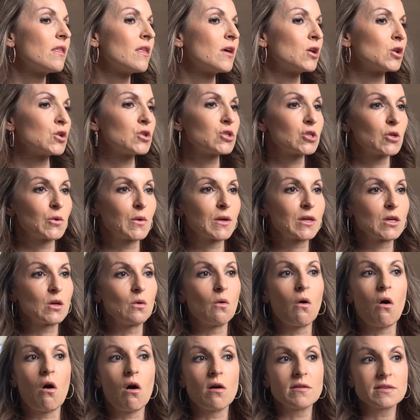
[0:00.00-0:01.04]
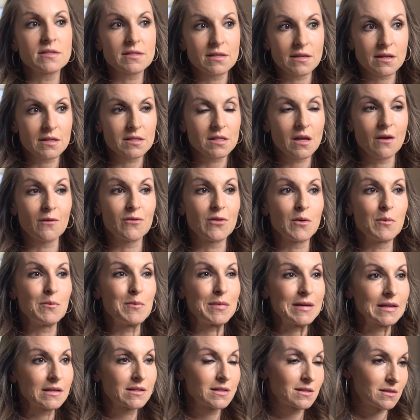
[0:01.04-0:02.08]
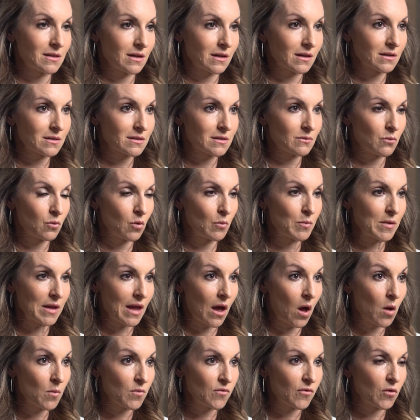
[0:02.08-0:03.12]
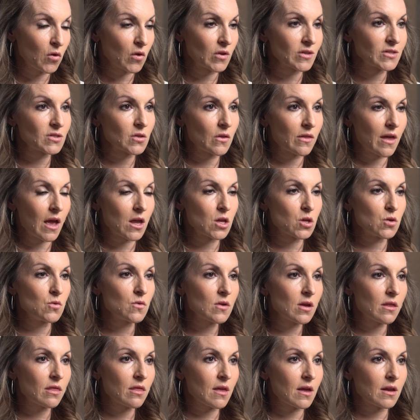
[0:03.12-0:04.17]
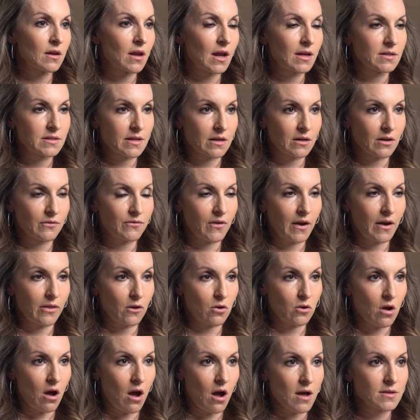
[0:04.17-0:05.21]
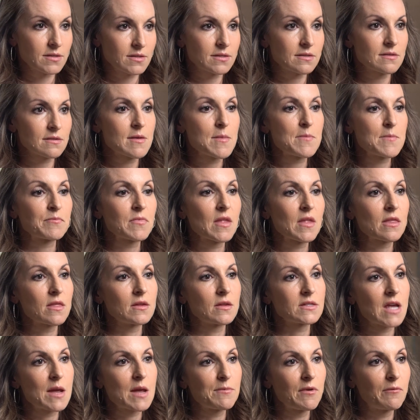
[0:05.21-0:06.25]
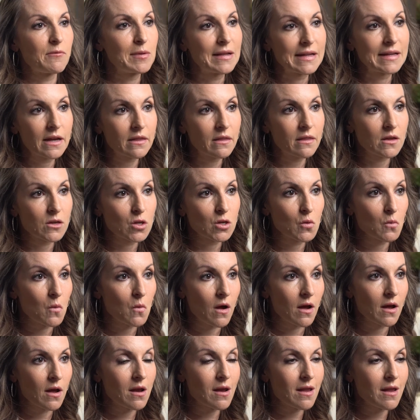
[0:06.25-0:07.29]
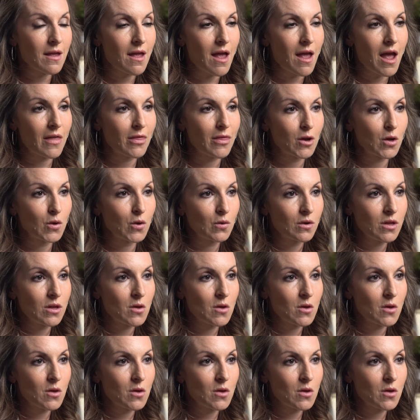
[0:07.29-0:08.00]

that are showing you all 6 of the big 6 will be helpful so that you can then identify the costs, the type of plan that you want, and then who do